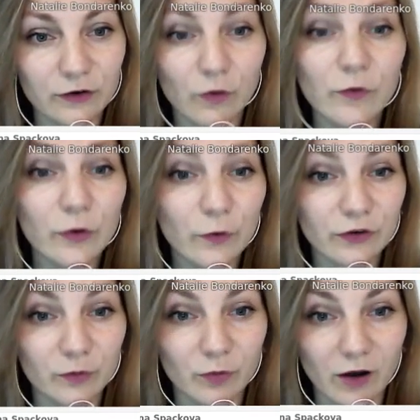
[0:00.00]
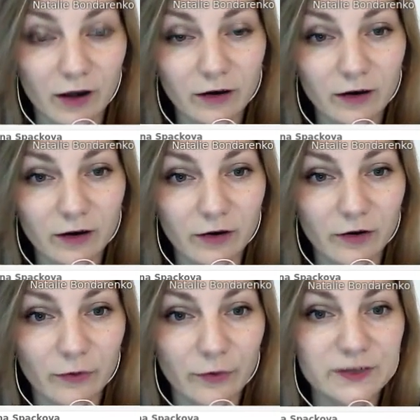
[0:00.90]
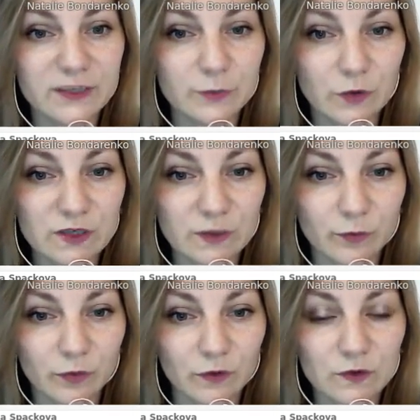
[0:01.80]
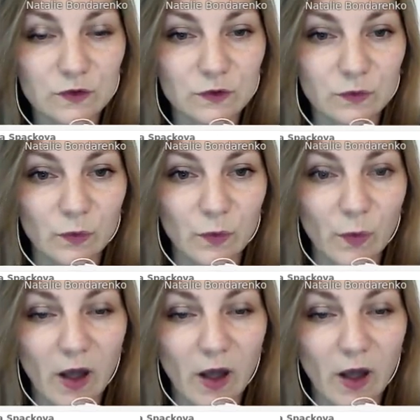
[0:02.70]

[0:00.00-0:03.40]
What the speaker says: over water bar, where it's possible to